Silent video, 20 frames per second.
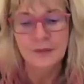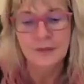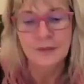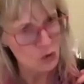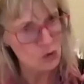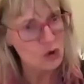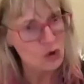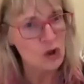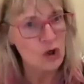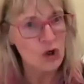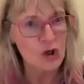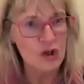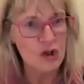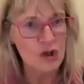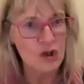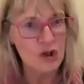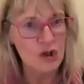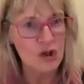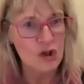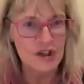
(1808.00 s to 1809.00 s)
You learn
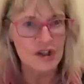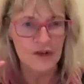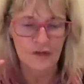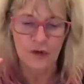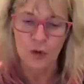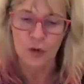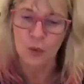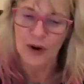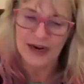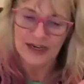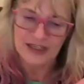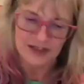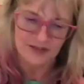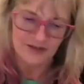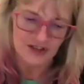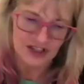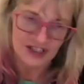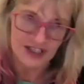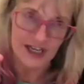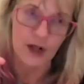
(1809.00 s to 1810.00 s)
different ways of
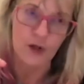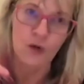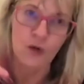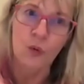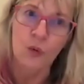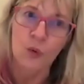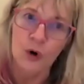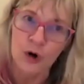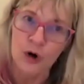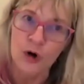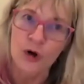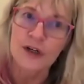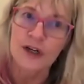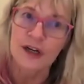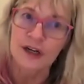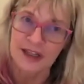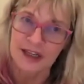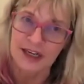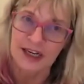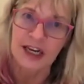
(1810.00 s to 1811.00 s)
seeing the world and
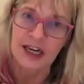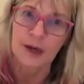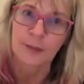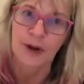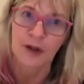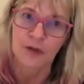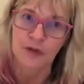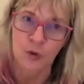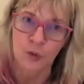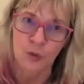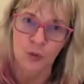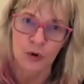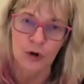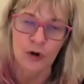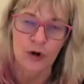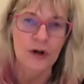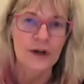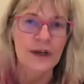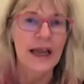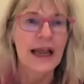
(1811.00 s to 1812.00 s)
thinking about the
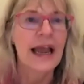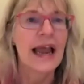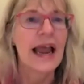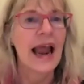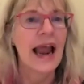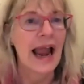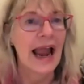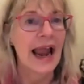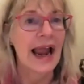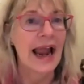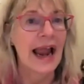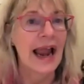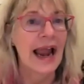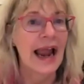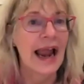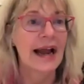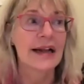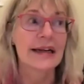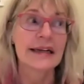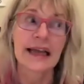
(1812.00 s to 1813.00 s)
world, and
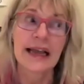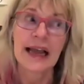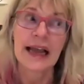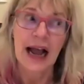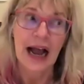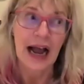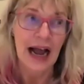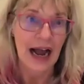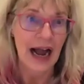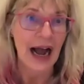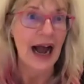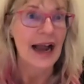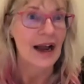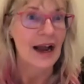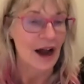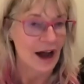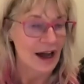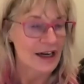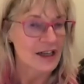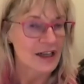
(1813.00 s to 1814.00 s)
I
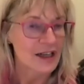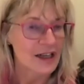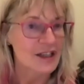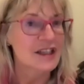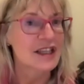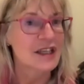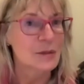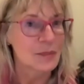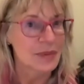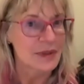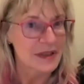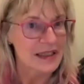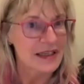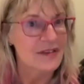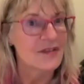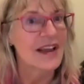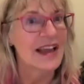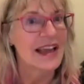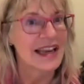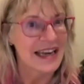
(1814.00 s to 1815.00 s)
honestly believe
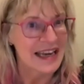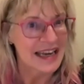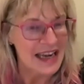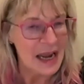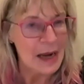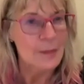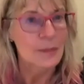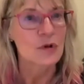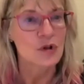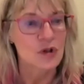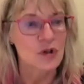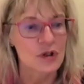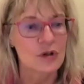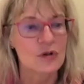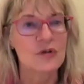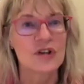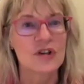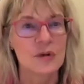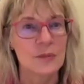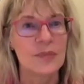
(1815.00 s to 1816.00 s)
it enables you
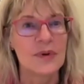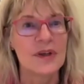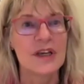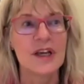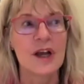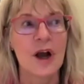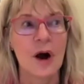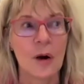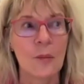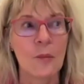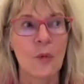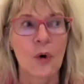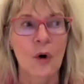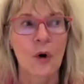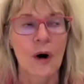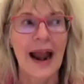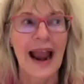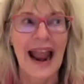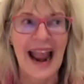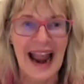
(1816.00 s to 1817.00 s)
to be a
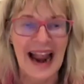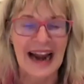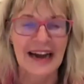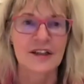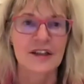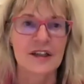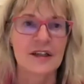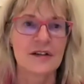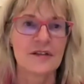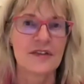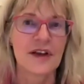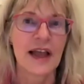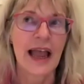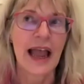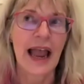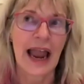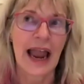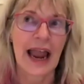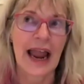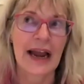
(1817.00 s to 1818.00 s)
more active
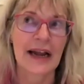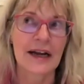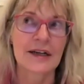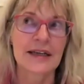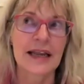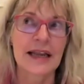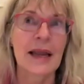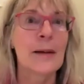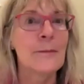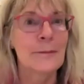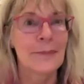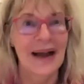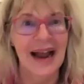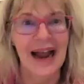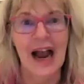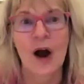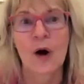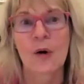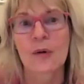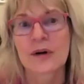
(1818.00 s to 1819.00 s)
and
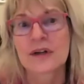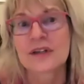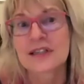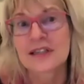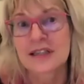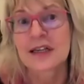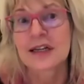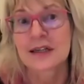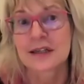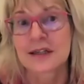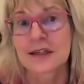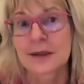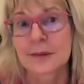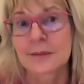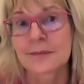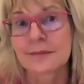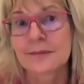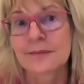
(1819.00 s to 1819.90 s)
empowered citizen.